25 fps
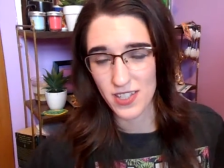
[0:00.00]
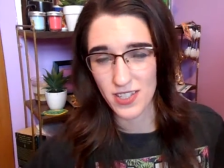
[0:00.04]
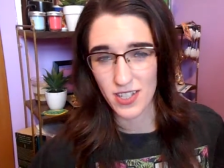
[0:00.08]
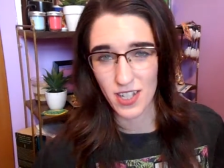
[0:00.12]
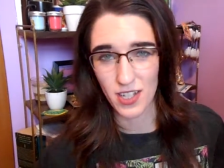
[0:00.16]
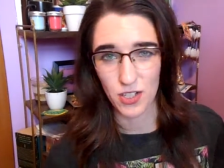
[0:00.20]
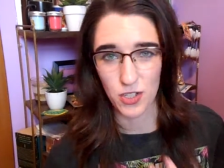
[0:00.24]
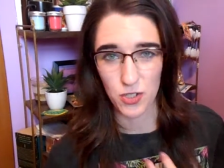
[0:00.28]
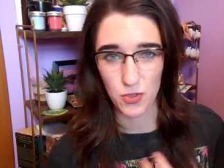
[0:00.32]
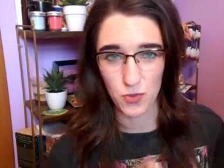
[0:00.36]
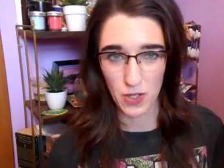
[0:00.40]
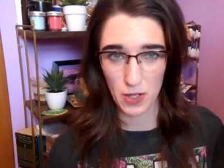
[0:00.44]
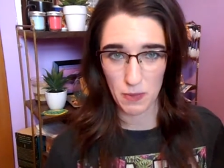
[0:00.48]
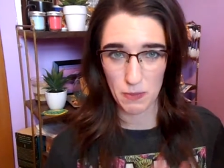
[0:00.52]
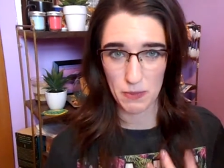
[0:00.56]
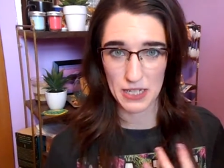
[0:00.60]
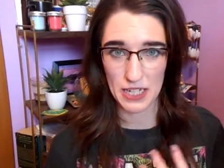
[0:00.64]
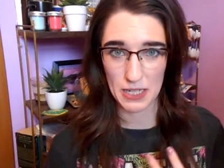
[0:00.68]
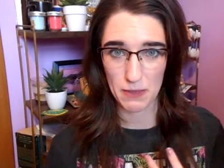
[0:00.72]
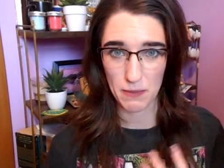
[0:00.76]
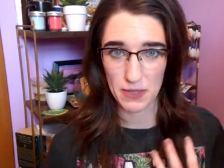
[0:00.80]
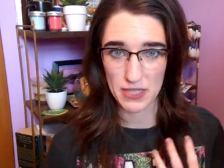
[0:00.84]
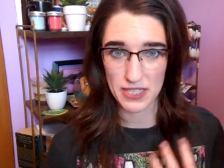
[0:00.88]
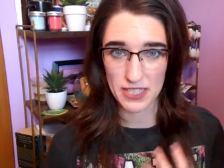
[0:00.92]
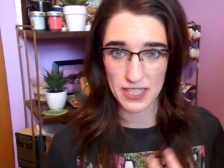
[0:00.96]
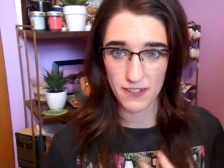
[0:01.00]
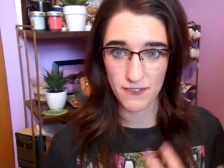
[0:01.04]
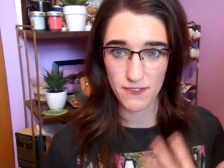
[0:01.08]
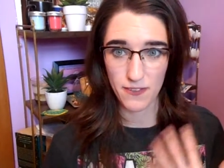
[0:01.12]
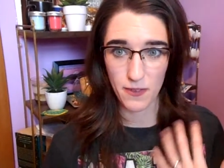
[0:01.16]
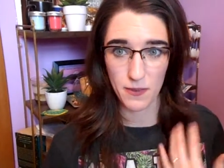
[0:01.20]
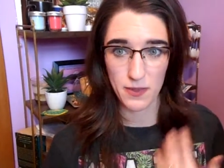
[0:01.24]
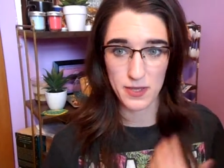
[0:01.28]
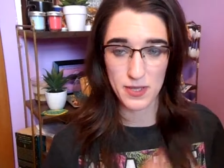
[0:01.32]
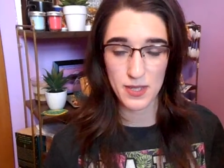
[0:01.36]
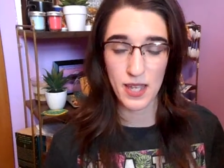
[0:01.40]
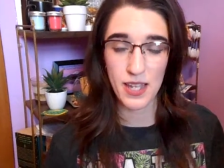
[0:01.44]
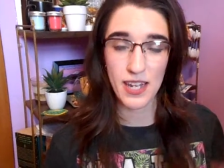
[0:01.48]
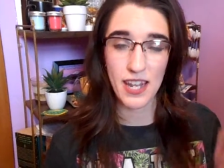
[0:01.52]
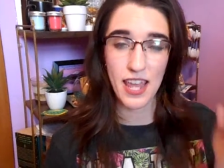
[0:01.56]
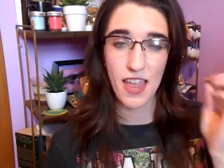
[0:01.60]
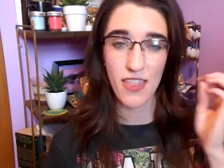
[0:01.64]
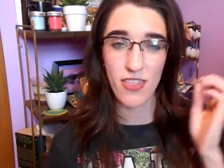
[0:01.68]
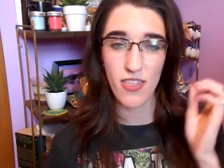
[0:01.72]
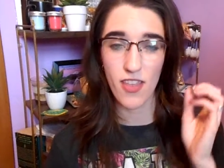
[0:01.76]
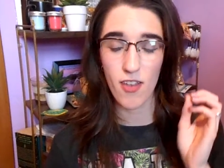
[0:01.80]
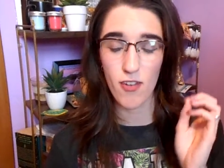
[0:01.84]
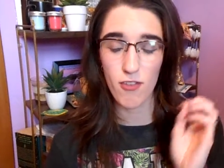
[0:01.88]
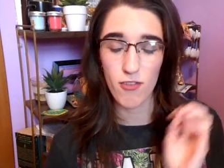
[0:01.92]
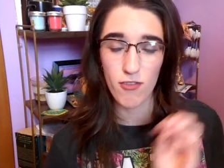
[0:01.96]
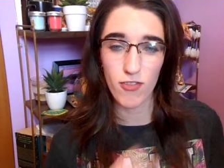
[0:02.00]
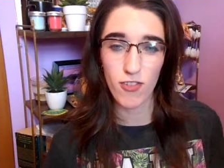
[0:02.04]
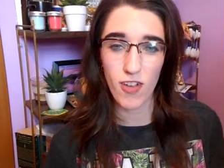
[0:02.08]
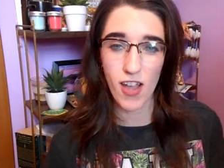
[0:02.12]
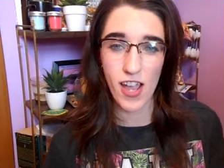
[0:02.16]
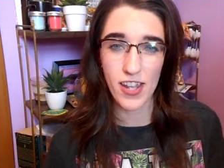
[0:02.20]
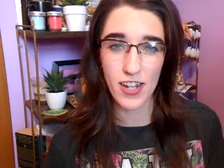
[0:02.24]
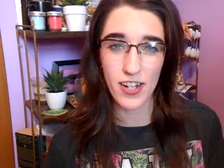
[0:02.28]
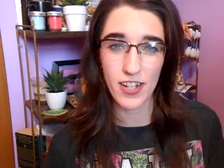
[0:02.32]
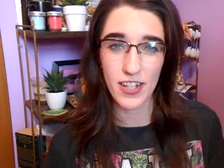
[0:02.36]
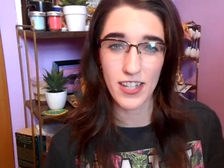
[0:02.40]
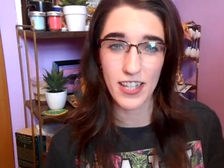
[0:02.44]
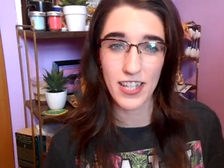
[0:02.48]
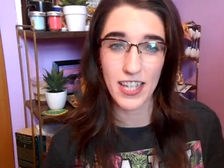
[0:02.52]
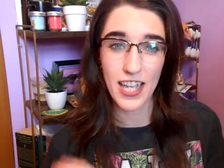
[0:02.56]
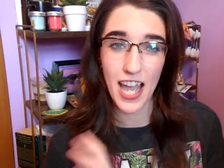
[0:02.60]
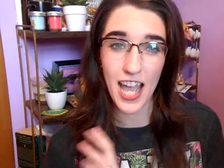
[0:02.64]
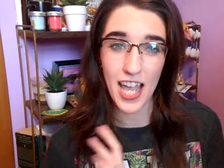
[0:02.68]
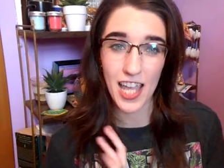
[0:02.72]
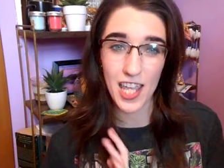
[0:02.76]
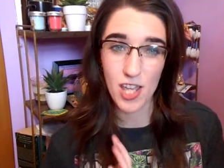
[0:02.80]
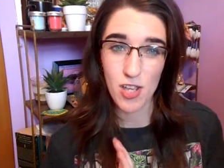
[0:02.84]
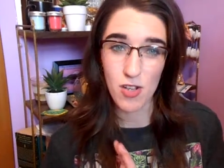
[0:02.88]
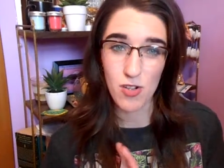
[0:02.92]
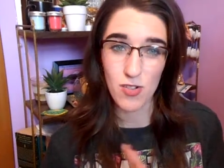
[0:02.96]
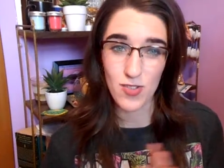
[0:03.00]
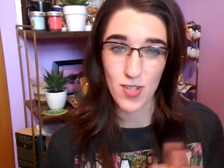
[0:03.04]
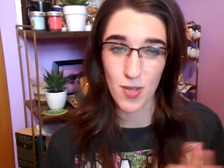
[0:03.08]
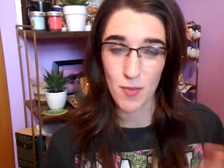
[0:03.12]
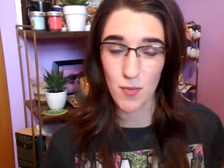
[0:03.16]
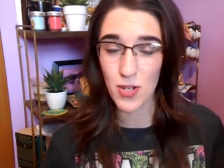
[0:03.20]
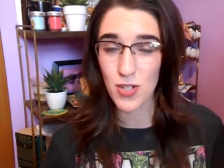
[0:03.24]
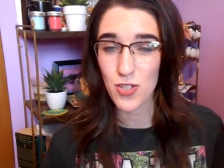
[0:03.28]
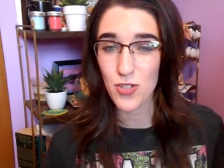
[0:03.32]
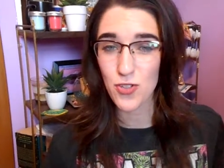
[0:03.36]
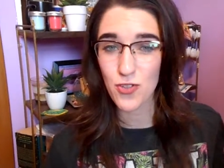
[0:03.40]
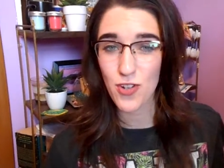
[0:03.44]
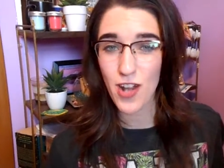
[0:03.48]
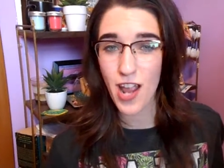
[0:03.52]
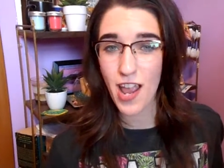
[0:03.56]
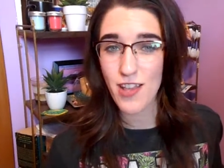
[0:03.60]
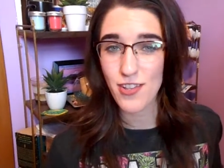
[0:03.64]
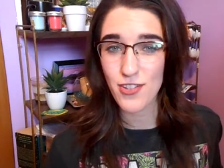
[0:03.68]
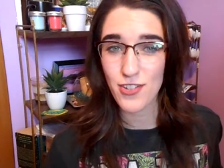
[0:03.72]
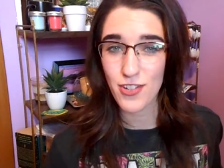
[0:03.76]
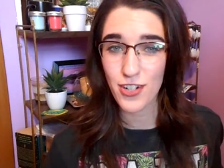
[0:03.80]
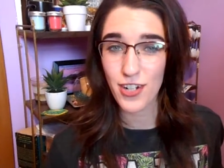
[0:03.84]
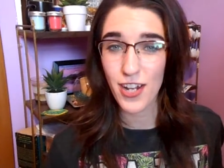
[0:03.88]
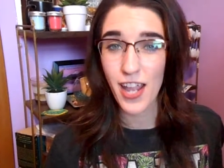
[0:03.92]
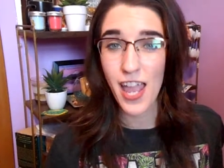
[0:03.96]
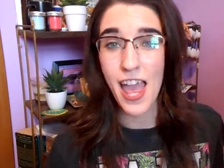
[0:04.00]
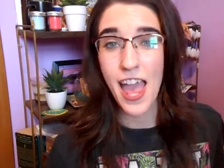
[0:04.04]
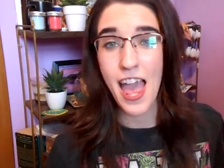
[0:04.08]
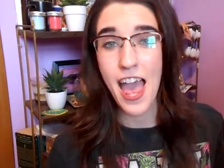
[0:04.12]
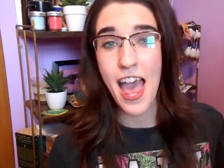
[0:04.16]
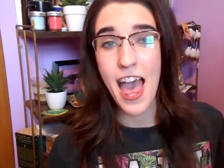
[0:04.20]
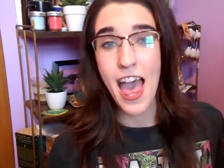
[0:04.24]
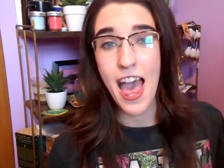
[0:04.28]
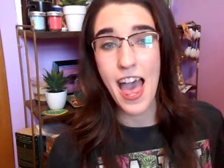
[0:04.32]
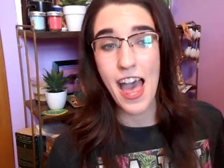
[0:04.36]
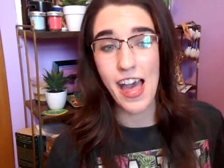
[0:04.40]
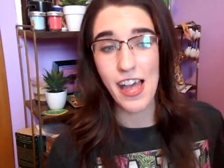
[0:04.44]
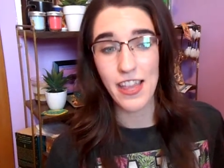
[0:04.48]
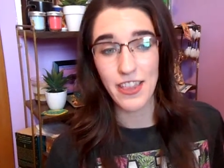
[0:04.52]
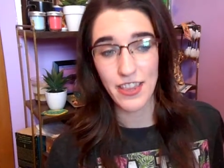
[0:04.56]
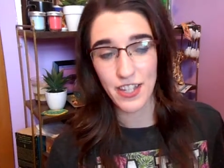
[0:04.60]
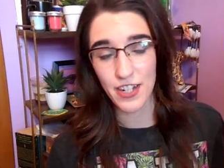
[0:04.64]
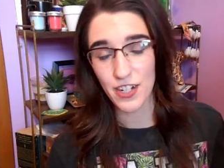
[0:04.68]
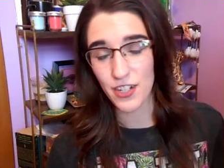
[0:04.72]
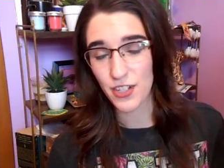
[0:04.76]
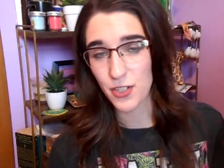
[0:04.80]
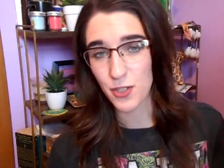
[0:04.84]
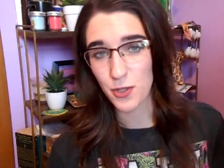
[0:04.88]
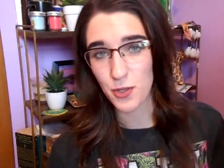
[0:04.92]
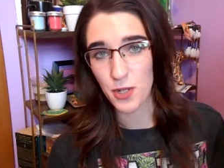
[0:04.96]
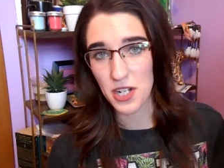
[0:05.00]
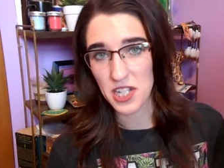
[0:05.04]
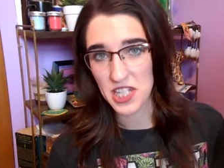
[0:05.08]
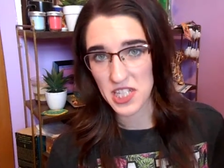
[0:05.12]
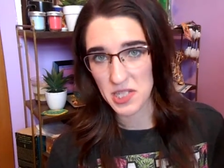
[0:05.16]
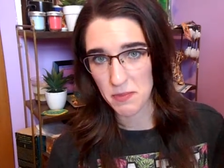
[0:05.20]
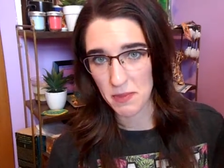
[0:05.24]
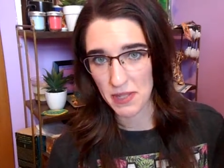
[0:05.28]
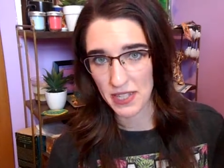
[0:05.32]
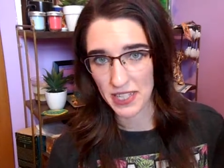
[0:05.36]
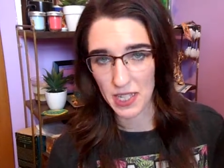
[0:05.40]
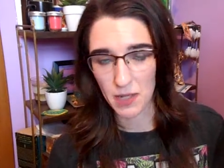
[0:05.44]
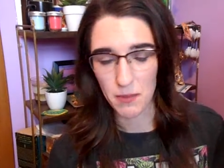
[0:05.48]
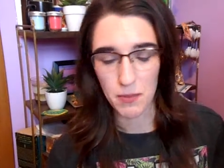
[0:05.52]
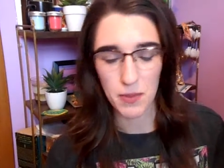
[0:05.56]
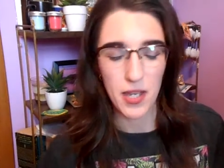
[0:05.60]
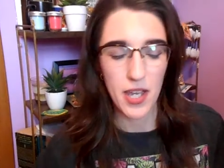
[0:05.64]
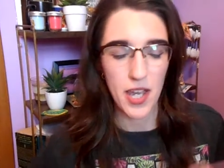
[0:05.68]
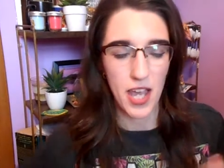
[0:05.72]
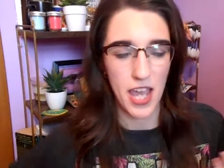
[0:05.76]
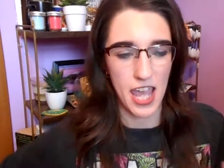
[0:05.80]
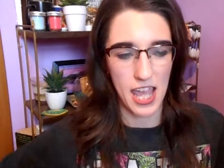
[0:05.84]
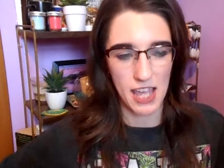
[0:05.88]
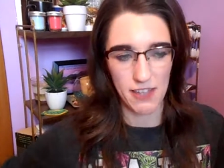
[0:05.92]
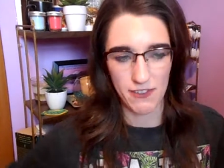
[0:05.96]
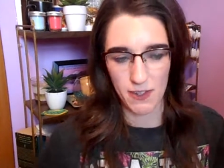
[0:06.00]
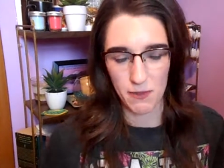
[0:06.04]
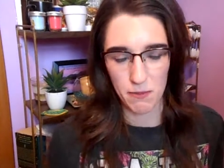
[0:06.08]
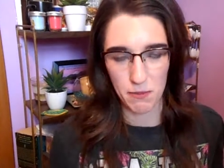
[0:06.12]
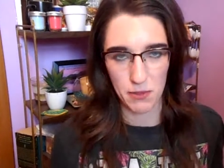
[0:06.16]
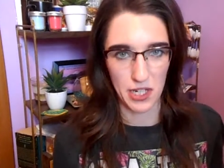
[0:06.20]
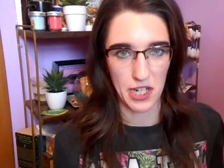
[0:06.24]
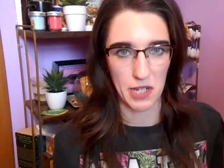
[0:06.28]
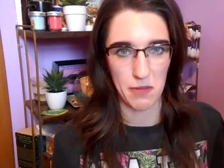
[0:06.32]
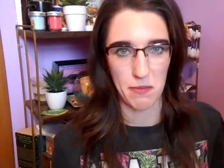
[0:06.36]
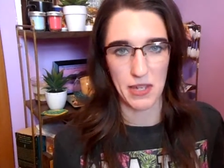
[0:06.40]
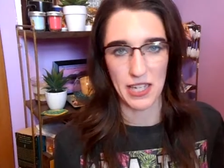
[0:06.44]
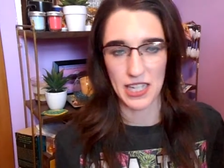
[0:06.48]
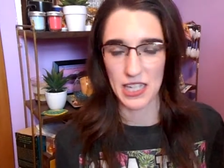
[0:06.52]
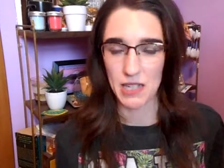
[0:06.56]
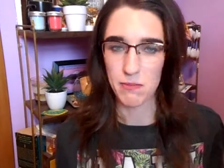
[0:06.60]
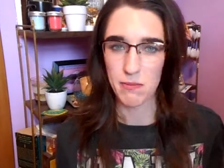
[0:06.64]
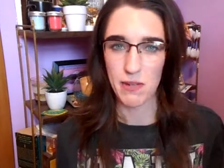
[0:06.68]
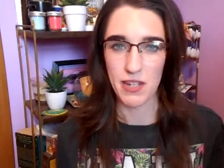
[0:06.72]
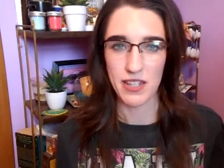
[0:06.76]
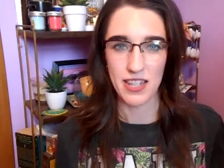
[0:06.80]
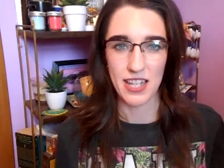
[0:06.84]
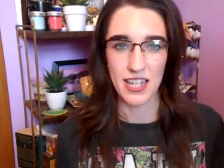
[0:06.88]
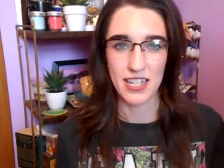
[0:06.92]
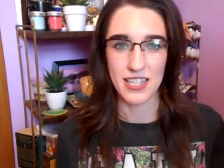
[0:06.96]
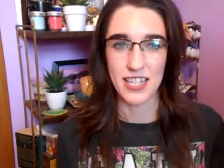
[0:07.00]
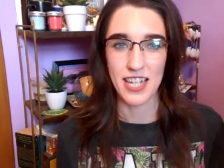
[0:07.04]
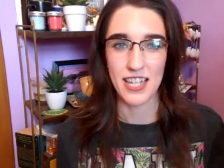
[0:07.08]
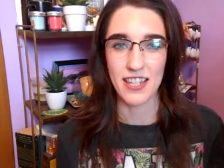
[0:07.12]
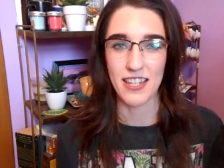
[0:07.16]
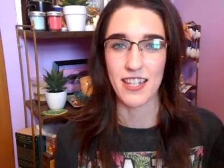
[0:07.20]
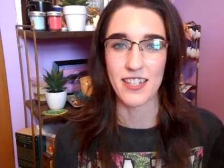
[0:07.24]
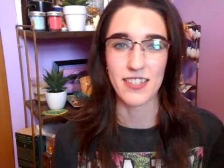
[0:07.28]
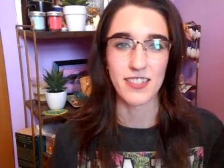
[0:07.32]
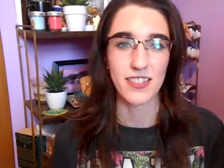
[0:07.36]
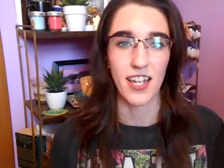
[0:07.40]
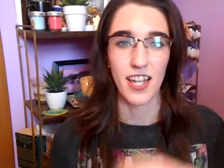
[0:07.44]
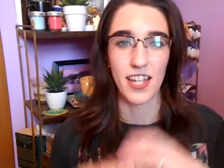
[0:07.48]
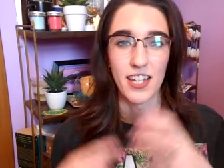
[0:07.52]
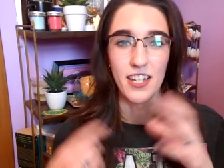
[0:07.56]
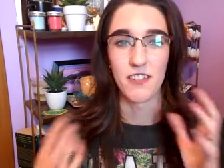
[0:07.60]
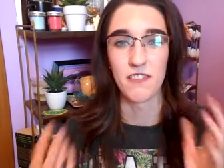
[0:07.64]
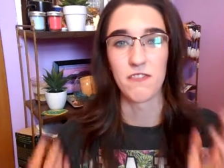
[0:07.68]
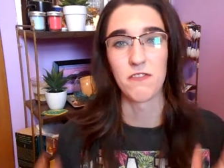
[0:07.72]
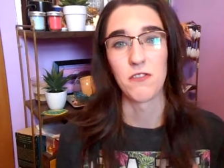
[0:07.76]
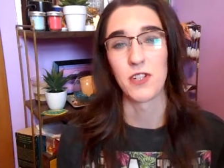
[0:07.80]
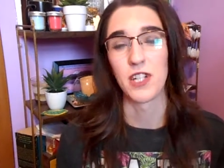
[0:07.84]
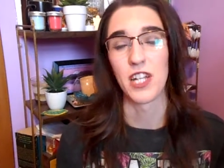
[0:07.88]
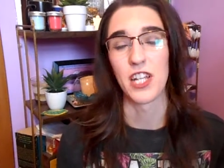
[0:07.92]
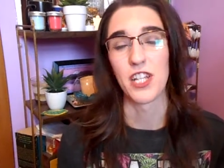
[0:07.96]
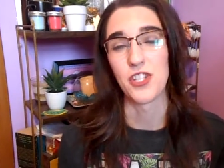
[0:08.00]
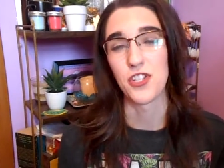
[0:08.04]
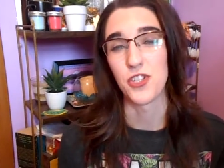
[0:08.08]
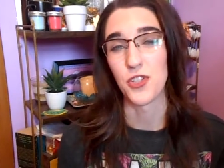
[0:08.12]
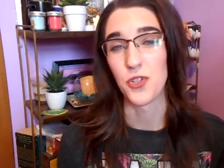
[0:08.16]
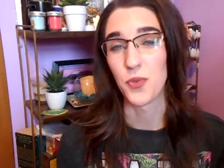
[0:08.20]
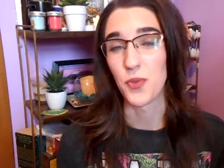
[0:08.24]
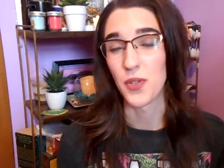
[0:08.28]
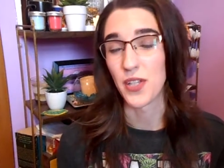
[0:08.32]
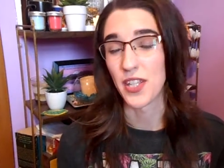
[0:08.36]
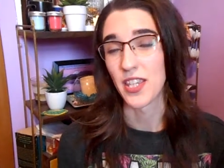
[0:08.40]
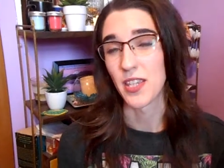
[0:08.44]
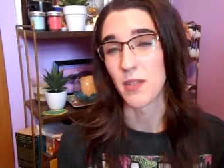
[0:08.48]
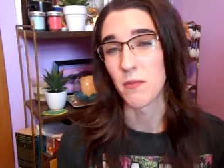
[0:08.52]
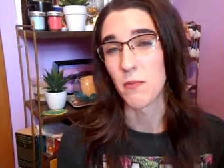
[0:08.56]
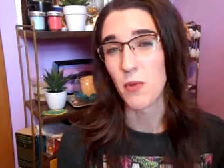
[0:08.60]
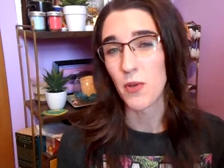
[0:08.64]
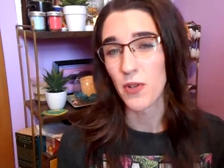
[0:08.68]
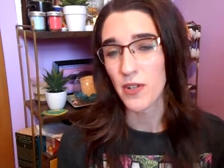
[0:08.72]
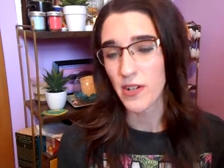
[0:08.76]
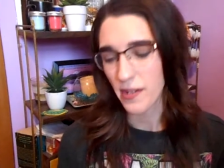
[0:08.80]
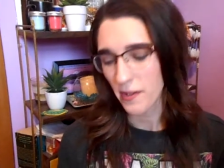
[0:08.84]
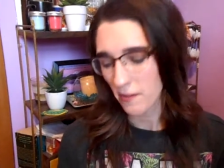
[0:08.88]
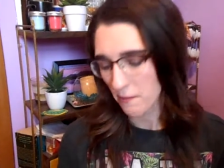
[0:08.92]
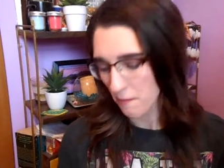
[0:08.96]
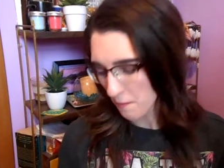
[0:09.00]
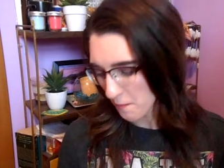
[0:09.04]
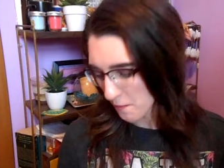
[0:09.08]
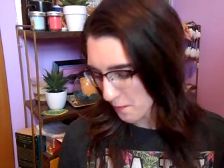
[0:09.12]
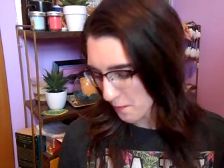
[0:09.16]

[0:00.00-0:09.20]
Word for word: I just want to protect my skin from the sun. And then finally, I use a moisturizer and then I'll go on to makeup if I'm putting makeup on that day. That's kind of what I do in the morning